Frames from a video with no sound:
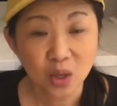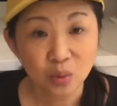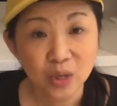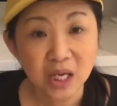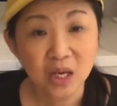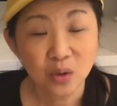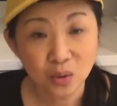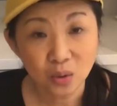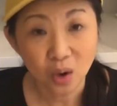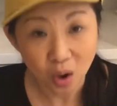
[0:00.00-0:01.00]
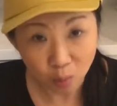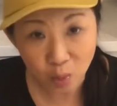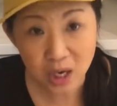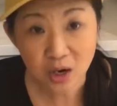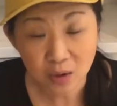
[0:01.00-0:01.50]
We who
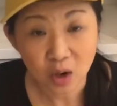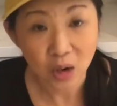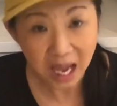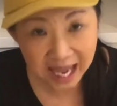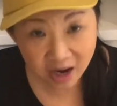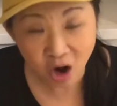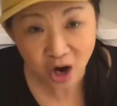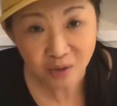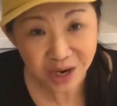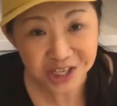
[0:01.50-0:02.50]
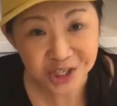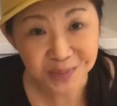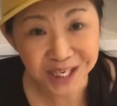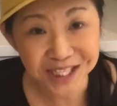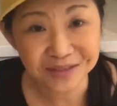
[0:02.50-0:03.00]
will and are righteous
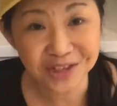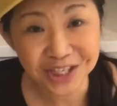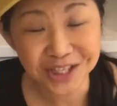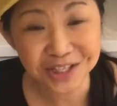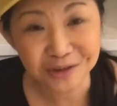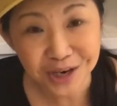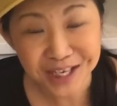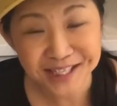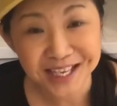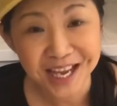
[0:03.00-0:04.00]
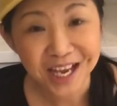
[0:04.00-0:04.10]
because of Jesus Christ,